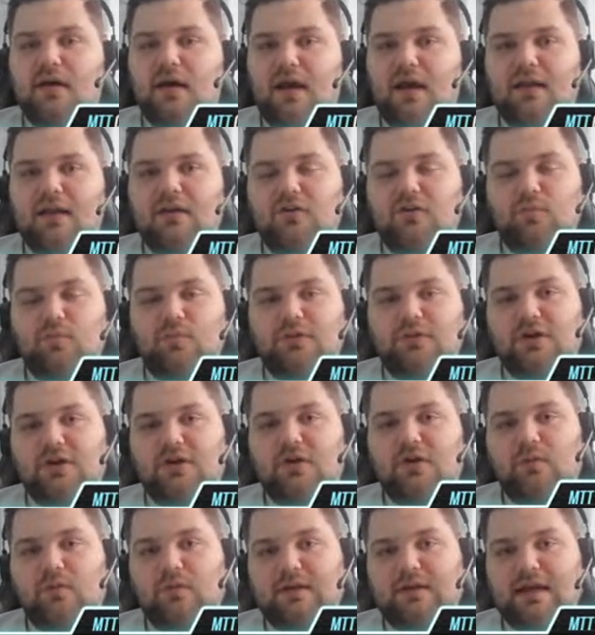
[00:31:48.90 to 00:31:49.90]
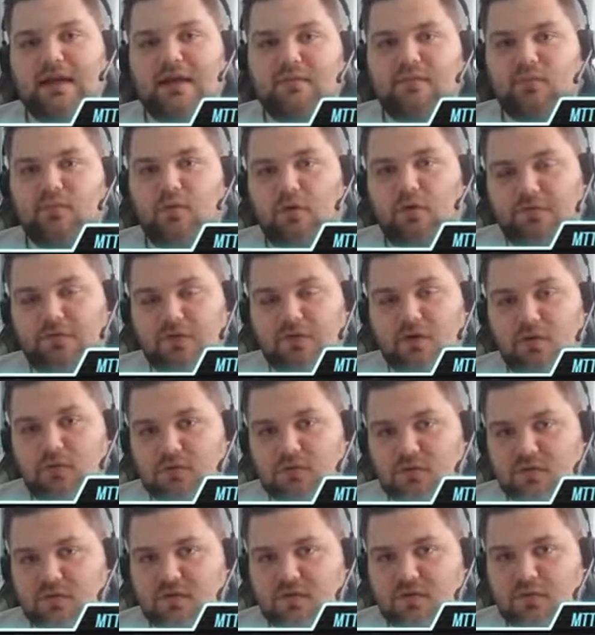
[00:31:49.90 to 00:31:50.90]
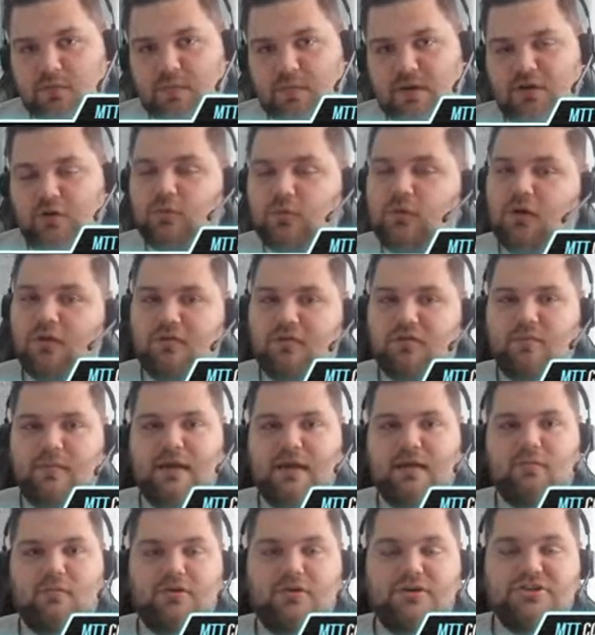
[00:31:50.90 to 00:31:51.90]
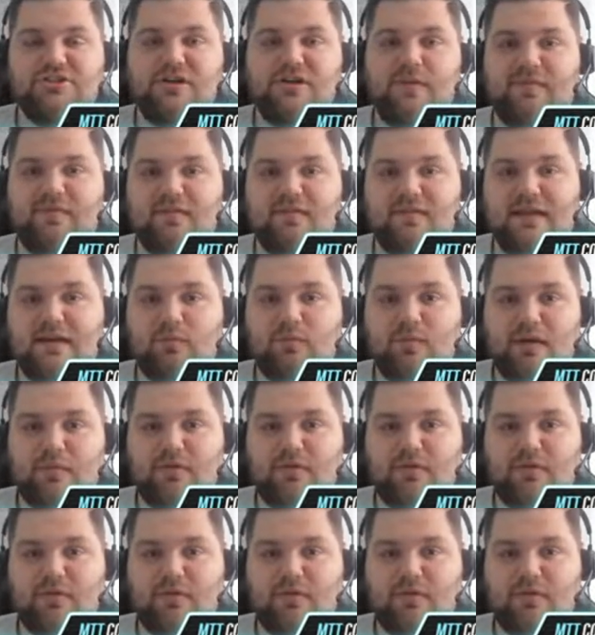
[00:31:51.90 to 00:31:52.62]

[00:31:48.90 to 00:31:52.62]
And you will not only get more folds, but you will also make more chips in that way.